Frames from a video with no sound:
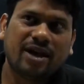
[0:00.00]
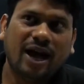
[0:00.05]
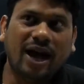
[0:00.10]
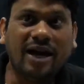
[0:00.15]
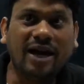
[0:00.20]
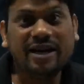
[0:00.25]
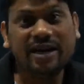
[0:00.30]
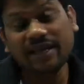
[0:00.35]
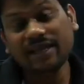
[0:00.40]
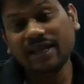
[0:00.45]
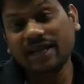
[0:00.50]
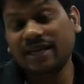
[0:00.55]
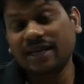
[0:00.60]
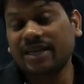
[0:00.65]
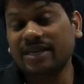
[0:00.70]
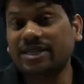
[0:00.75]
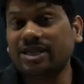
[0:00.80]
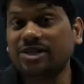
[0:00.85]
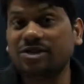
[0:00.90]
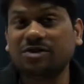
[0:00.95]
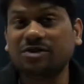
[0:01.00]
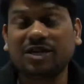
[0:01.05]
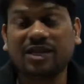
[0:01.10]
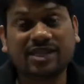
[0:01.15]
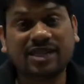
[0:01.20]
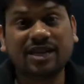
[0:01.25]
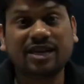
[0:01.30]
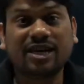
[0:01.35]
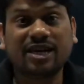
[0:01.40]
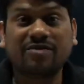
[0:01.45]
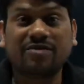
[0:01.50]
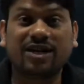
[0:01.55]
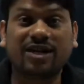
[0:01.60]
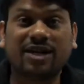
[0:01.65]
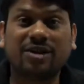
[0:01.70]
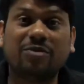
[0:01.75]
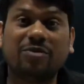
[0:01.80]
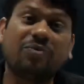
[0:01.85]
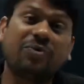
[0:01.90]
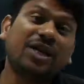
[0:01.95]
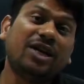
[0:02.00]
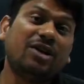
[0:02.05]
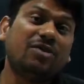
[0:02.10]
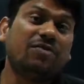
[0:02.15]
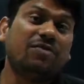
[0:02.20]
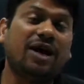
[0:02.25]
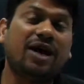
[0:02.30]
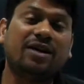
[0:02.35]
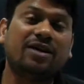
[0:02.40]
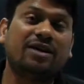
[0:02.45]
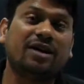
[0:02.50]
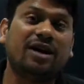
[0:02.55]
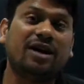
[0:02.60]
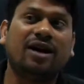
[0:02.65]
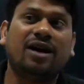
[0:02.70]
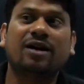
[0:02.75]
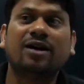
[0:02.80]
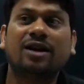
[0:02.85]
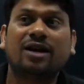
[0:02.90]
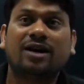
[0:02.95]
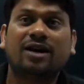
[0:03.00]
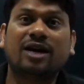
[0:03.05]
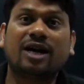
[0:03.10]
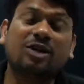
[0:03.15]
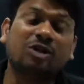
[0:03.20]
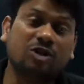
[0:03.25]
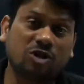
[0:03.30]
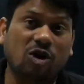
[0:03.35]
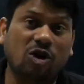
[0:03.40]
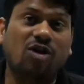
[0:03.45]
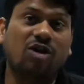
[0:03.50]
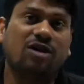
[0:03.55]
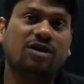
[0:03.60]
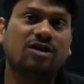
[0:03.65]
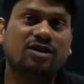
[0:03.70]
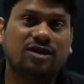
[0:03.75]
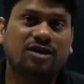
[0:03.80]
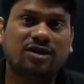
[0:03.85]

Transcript: and in the AC to DC converter, we require control